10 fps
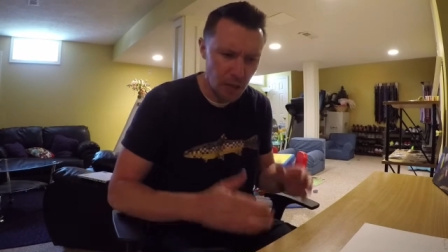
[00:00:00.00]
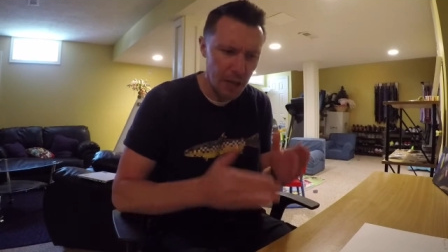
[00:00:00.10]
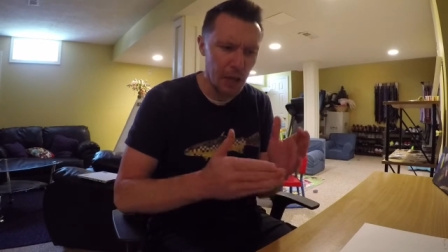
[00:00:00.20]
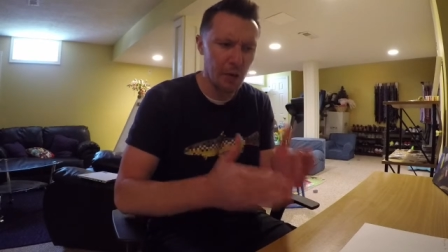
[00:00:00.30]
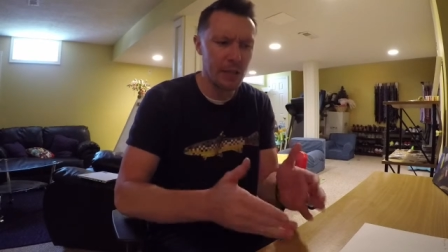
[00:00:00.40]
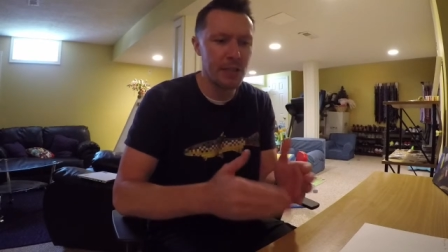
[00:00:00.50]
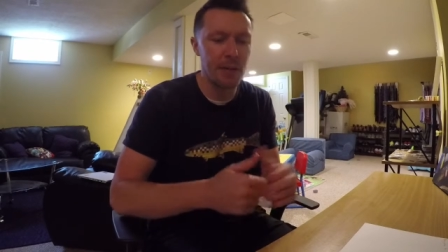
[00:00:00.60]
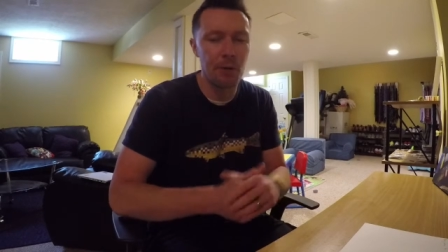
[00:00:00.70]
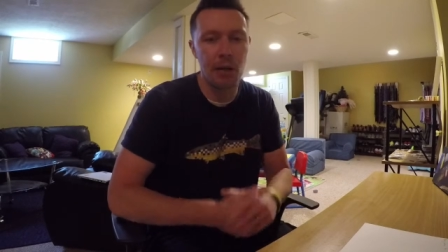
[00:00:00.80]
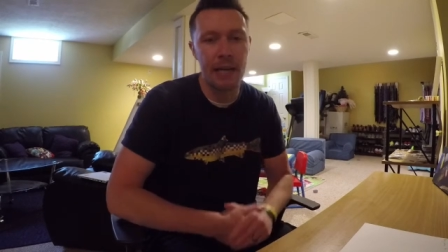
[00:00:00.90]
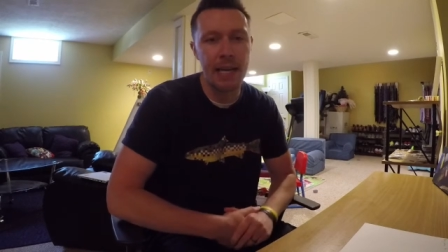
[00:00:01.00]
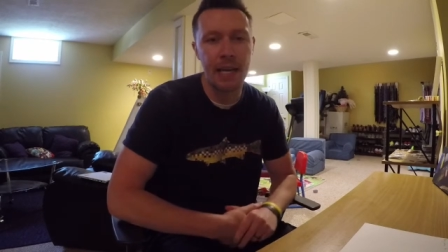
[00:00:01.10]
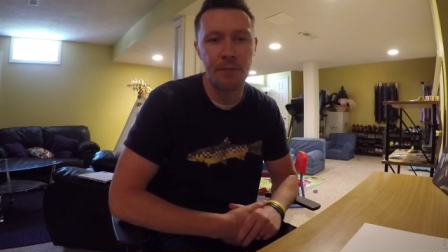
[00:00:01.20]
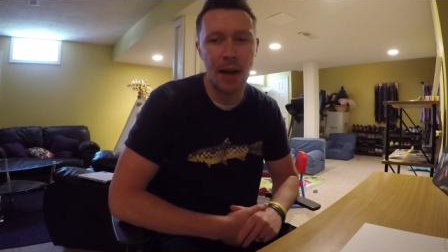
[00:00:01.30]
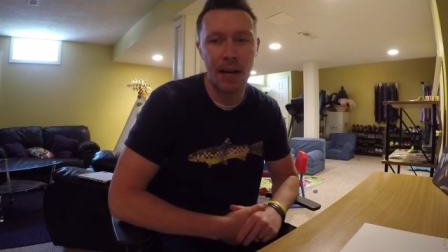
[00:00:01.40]
you know, in a summer, a heat
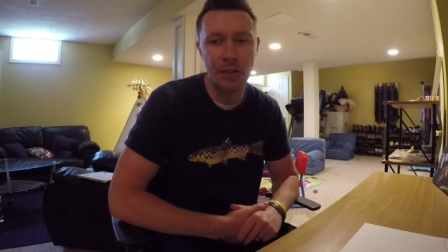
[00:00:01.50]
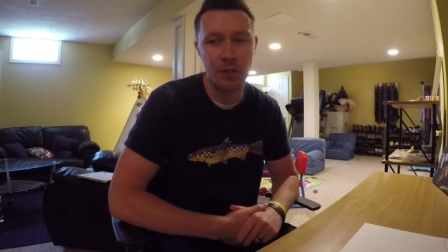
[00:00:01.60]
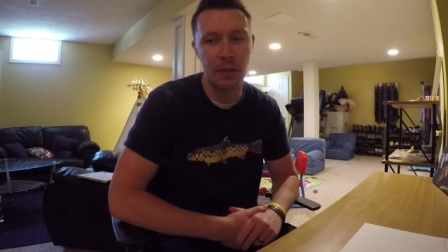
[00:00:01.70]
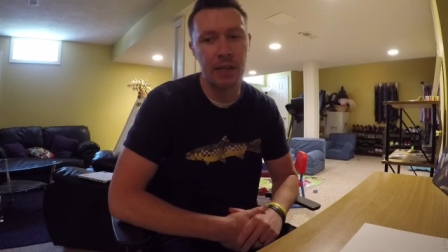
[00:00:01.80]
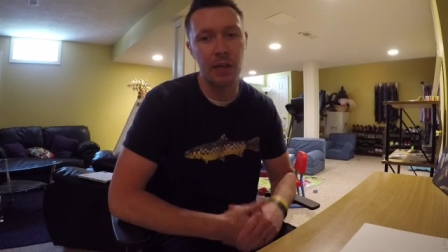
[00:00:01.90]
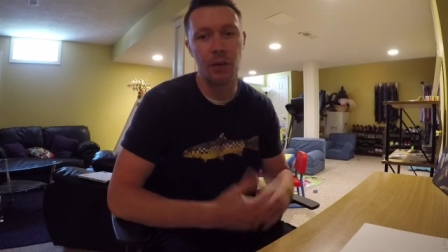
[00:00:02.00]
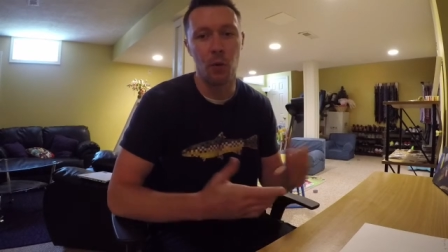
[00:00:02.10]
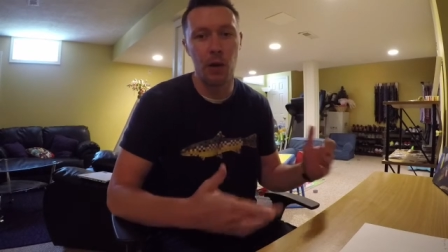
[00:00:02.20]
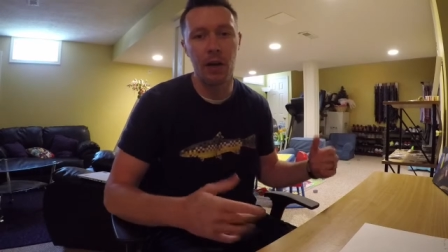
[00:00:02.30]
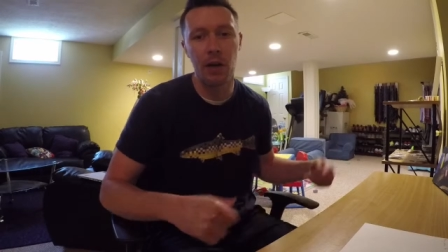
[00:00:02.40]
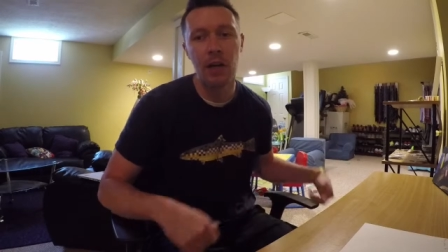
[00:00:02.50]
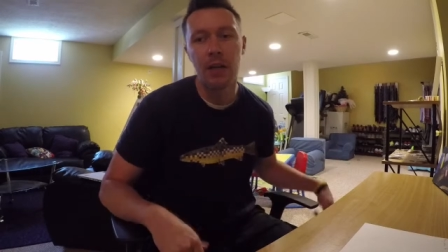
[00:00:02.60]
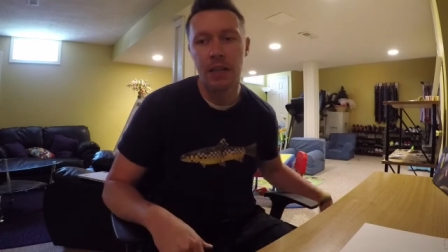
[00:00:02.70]
advisory, or in the winter,